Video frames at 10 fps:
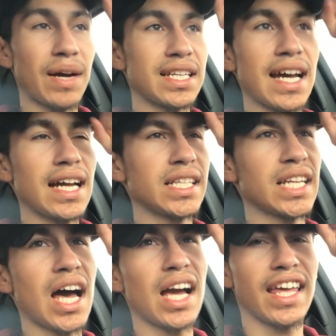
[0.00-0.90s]
My dad did
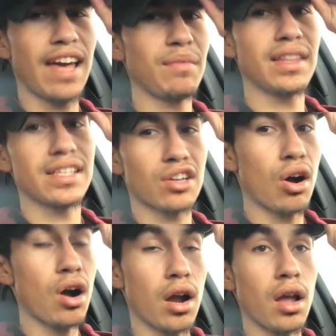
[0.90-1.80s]
not get me this
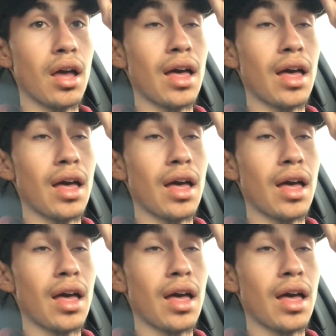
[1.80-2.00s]
car.